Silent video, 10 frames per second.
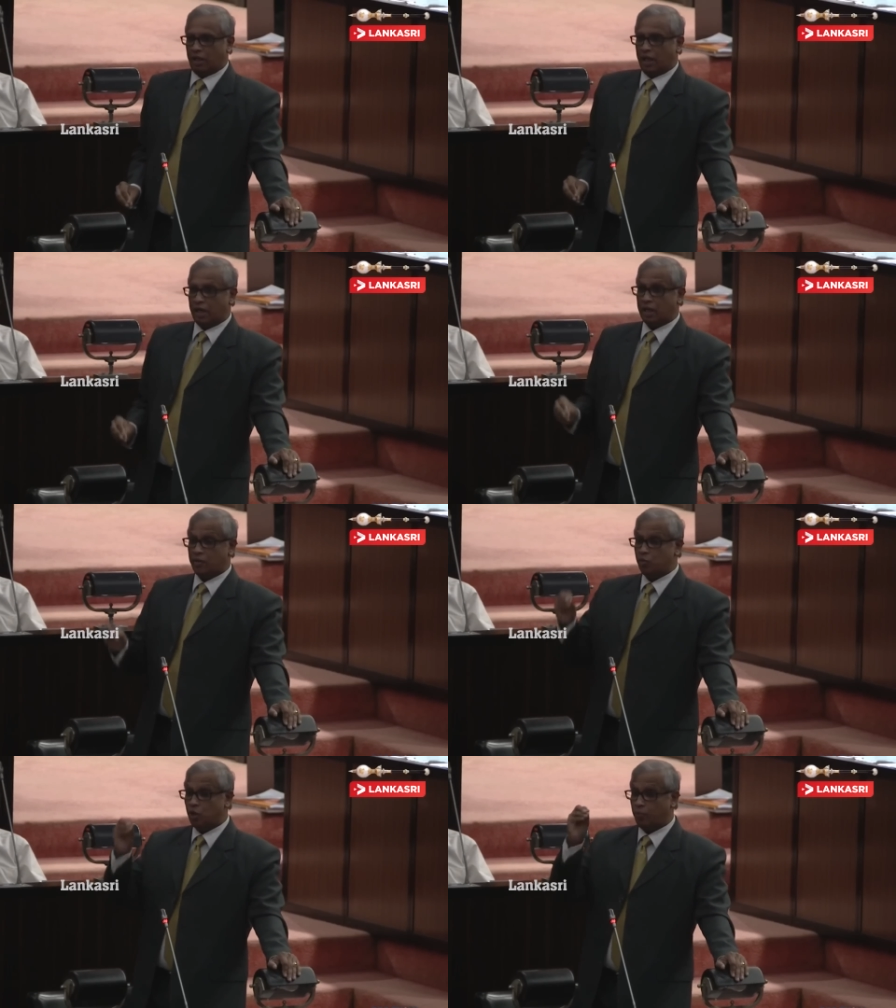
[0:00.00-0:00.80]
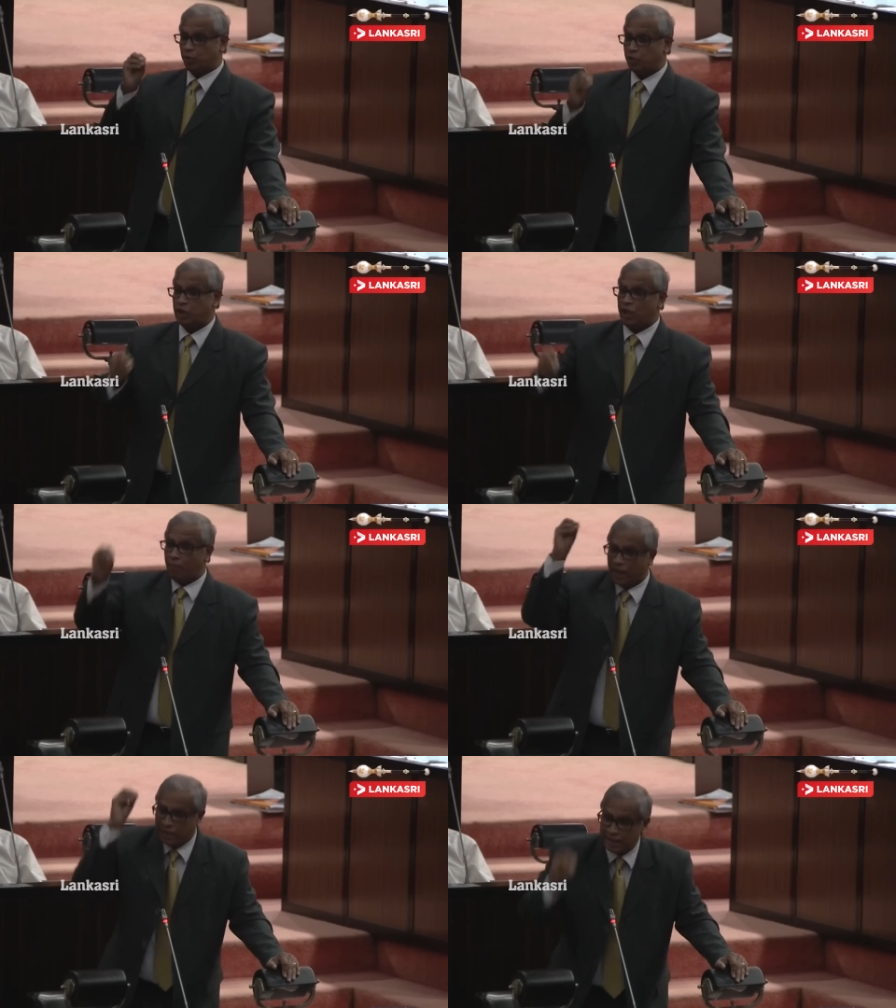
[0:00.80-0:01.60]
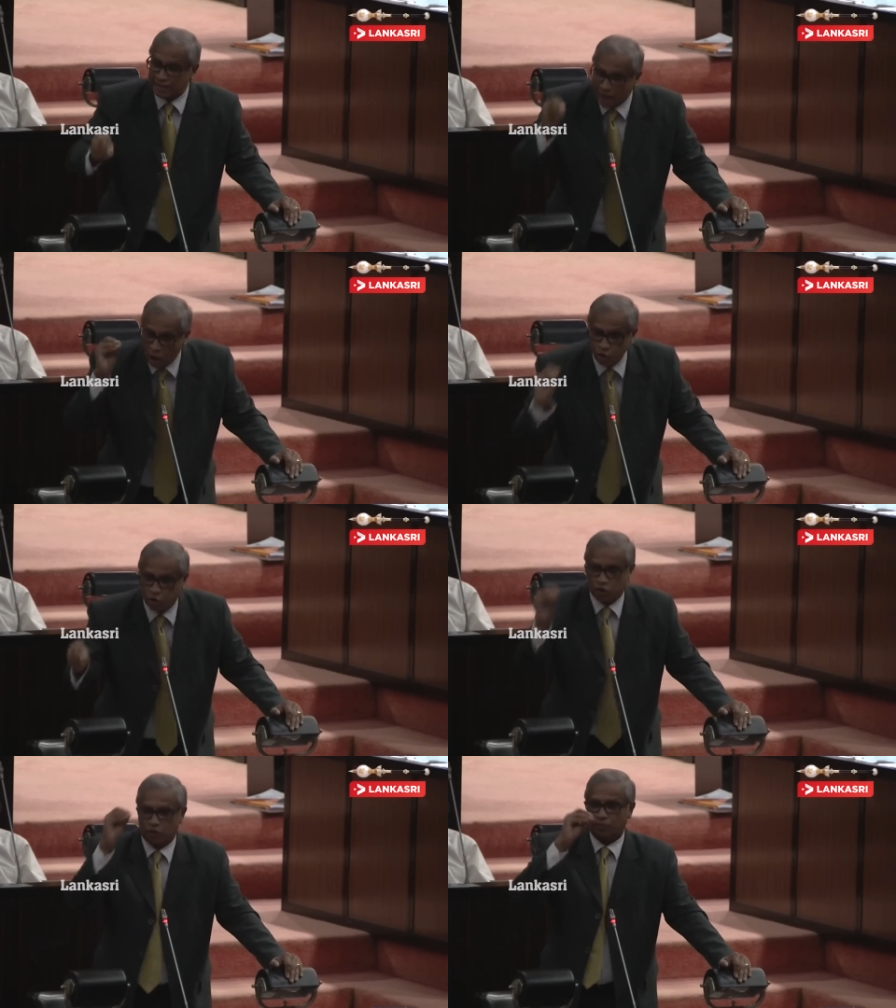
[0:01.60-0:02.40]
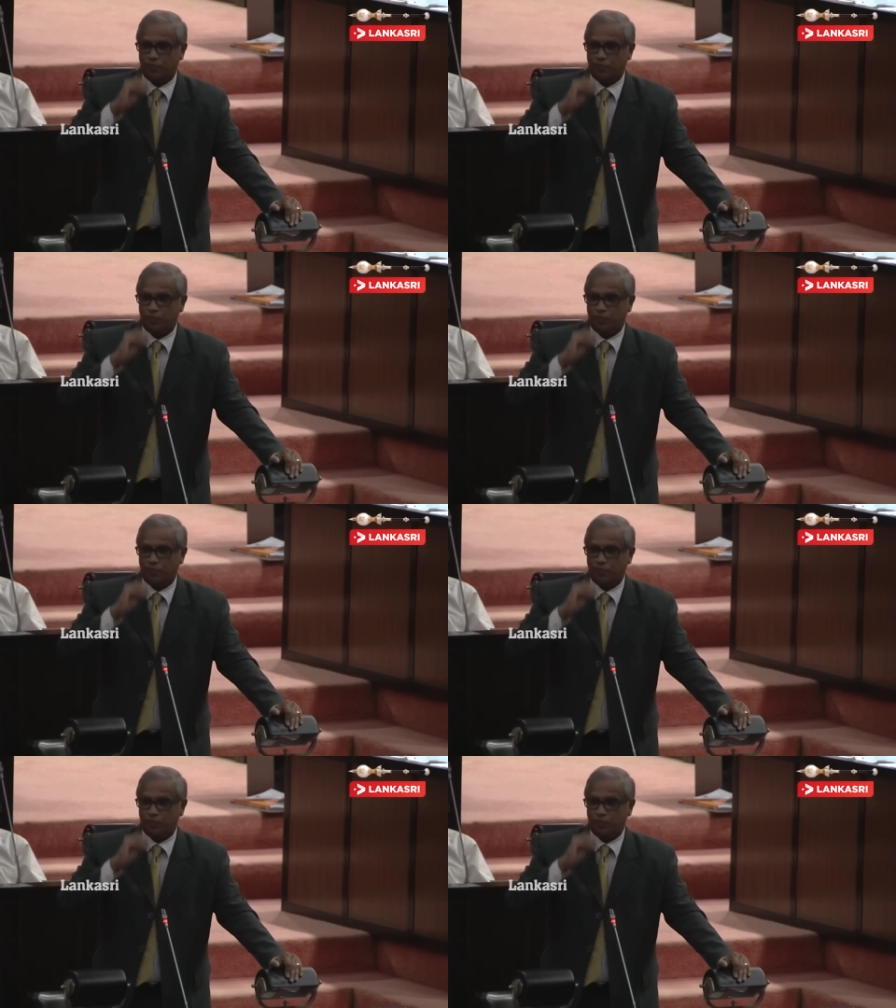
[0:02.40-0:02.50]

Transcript: There is a removal procedure by this house